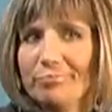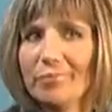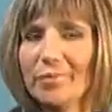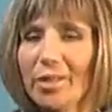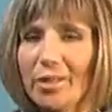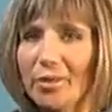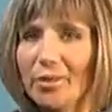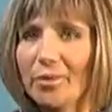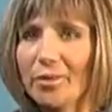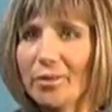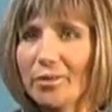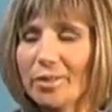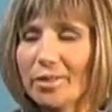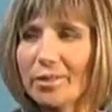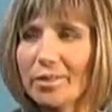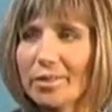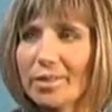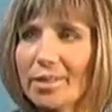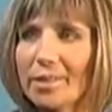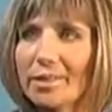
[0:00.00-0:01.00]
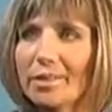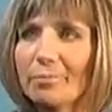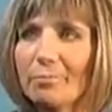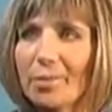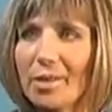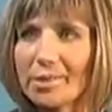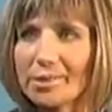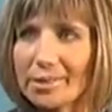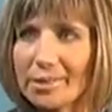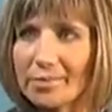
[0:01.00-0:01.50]
you know, you can get
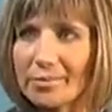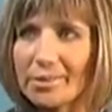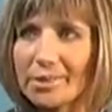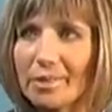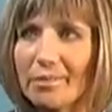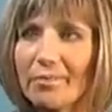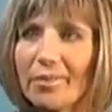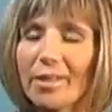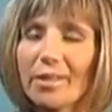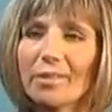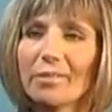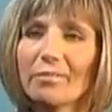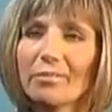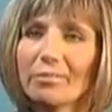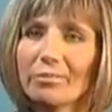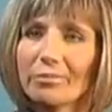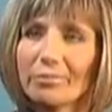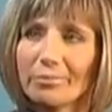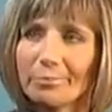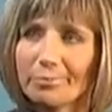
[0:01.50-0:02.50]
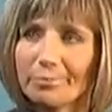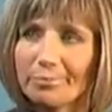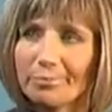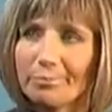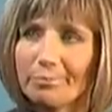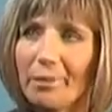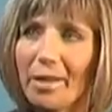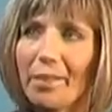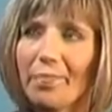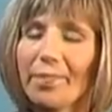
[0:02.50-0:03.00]
positive stuff out of
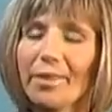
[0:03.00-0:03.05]
bad